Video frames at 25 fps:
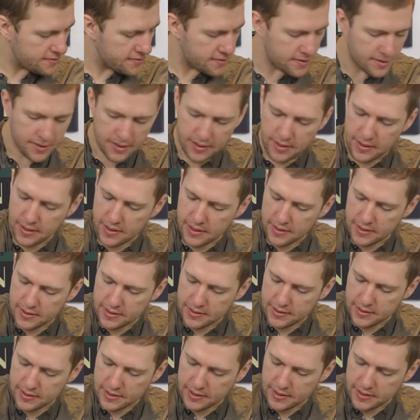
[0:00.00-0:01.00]
Uh, let's
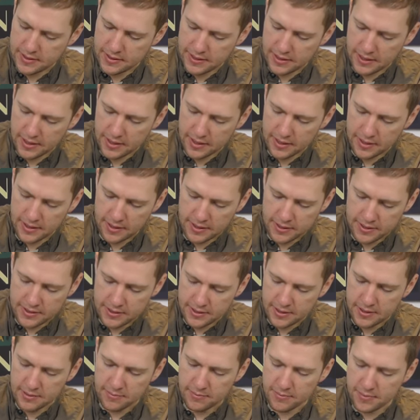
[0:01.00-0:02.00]
see, so that lines
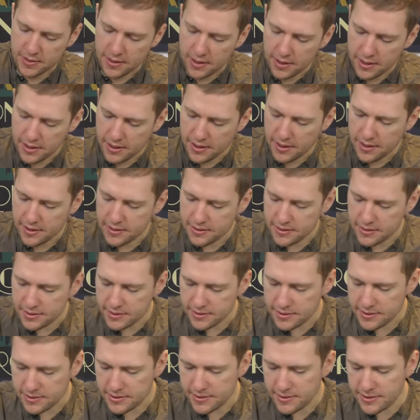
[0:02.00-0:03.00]
up
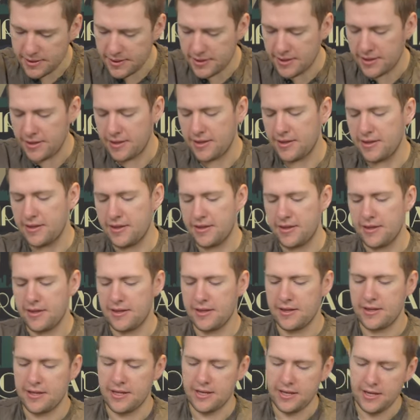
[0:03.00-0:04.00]
just
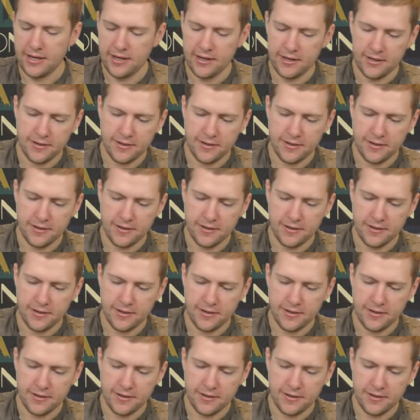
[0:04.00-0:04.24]
there.